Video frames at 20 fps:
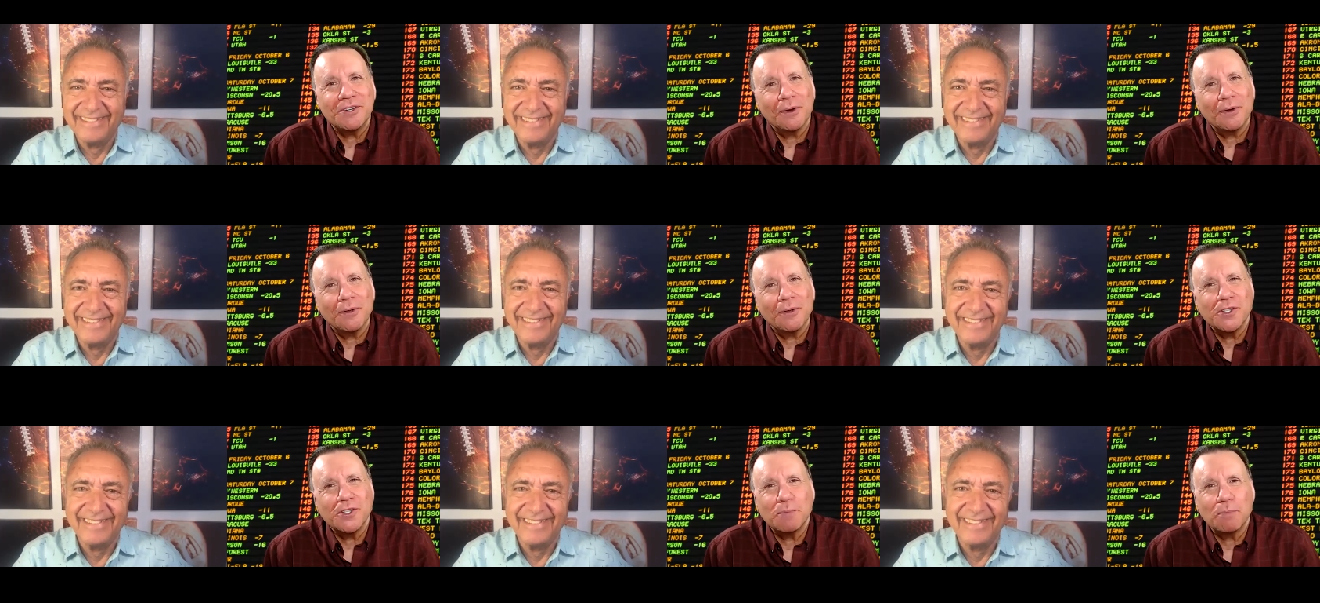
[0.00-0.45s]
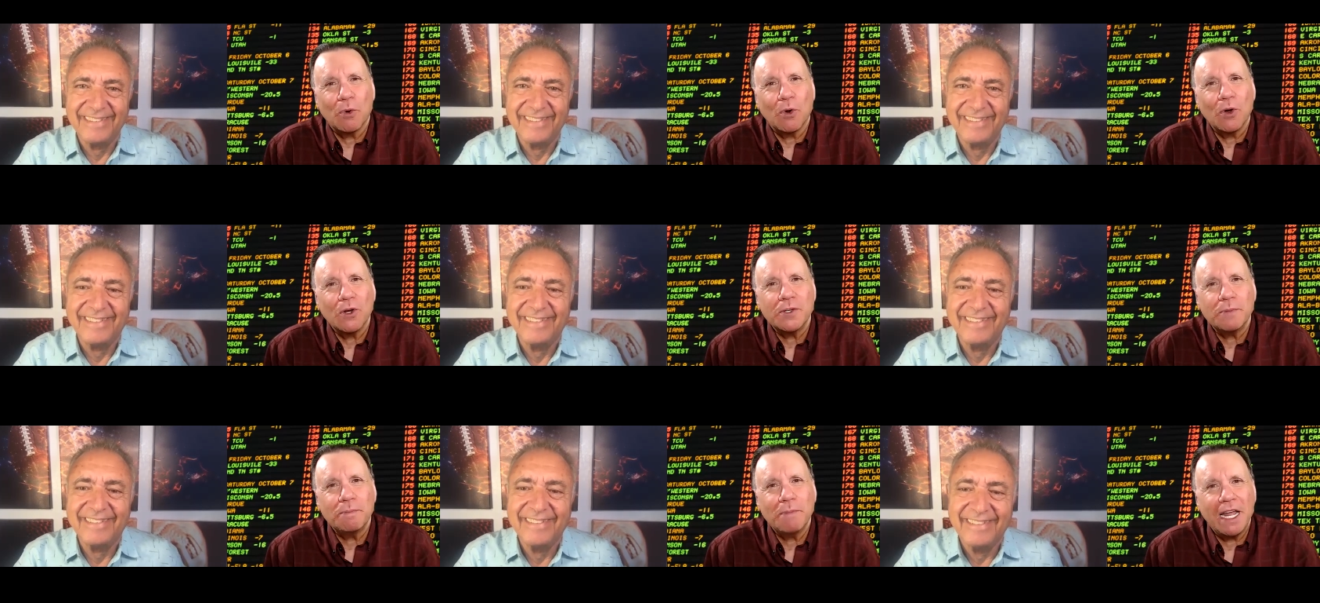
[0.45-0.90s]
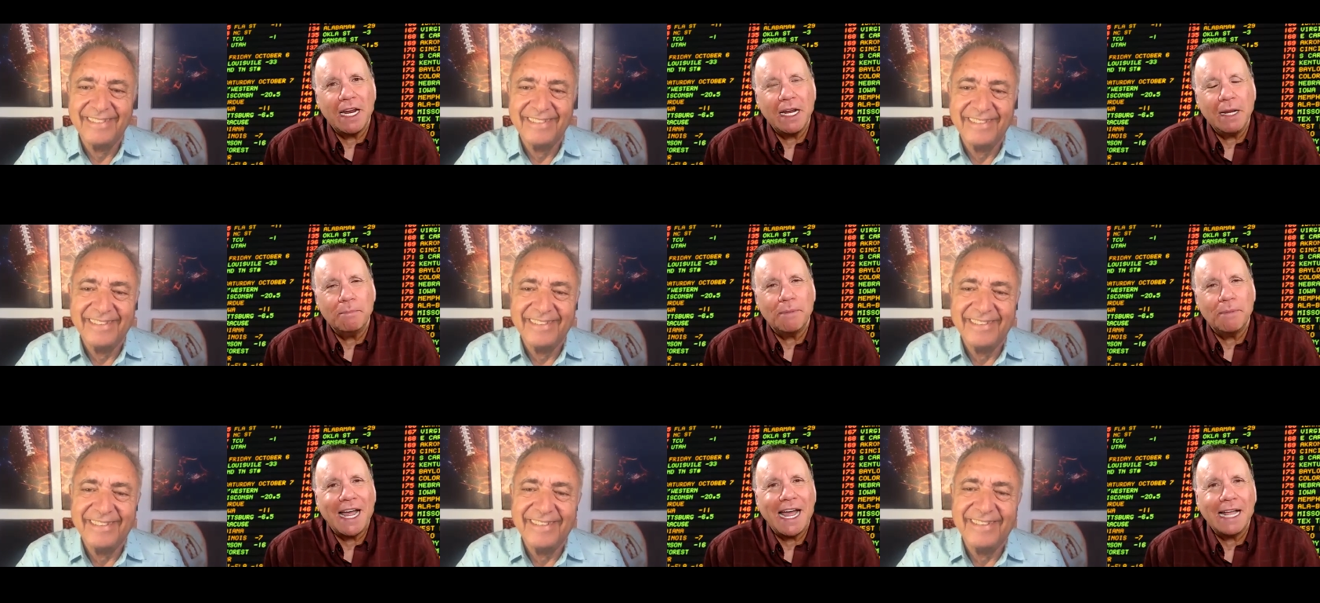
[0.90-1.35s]
Speaker 1: Circle Sports
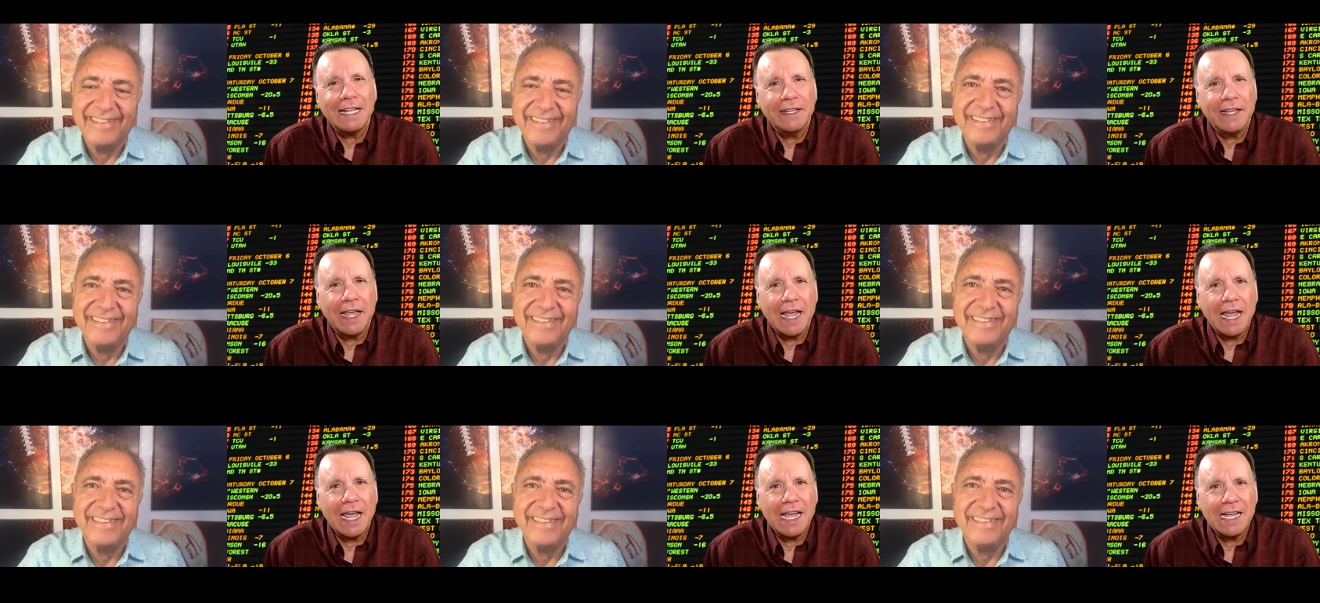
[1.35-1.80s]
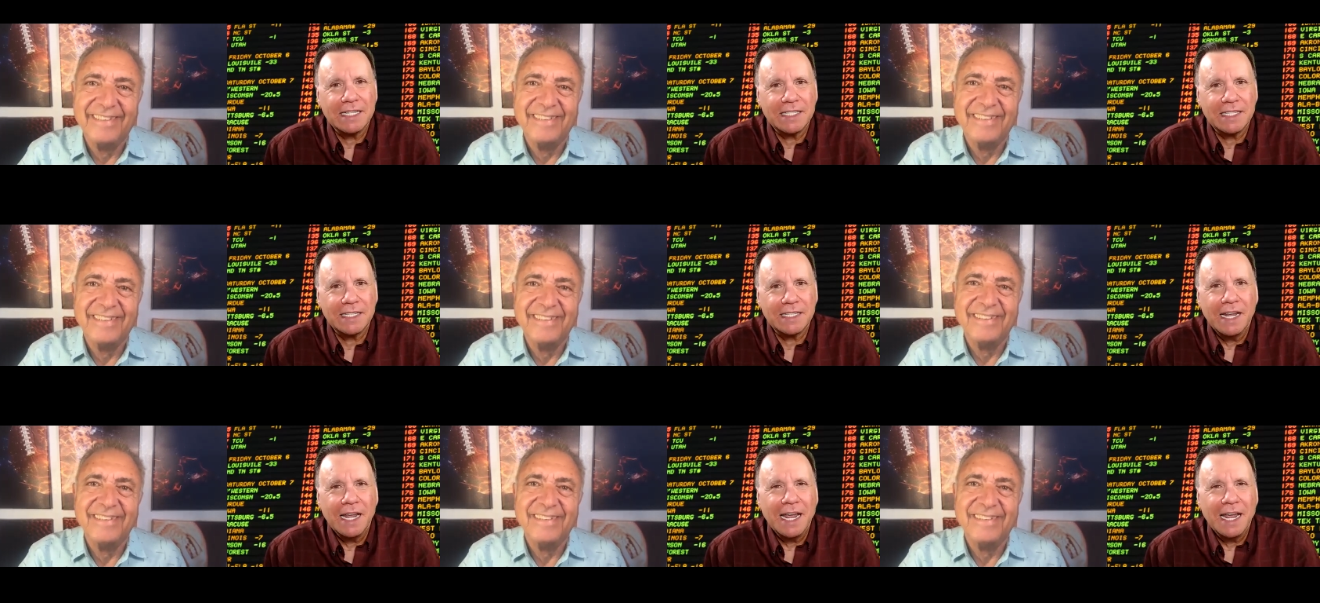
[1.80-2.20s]
Betting Podcast.